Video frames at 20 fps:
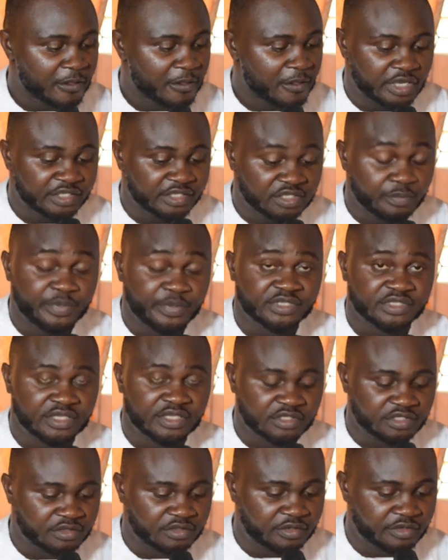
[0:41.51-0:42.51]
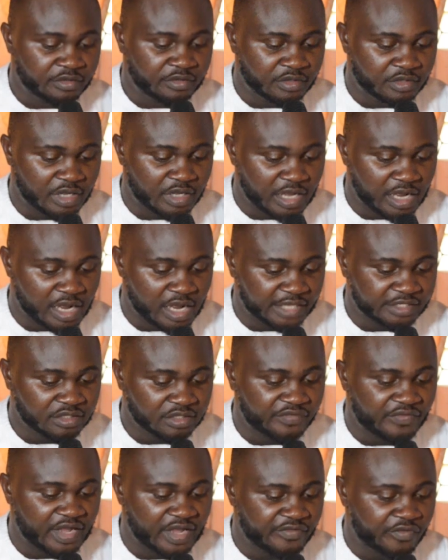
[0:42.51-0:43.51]
15%
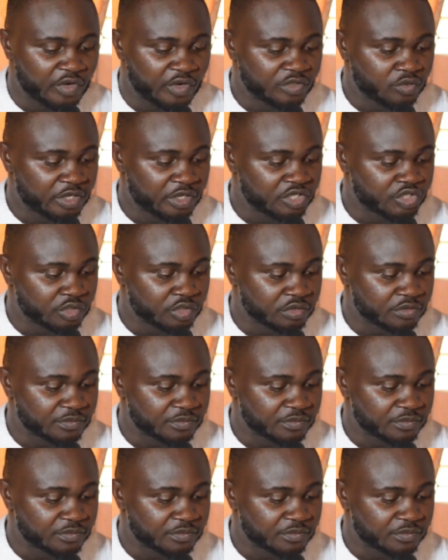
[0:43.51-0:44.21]
identified for education,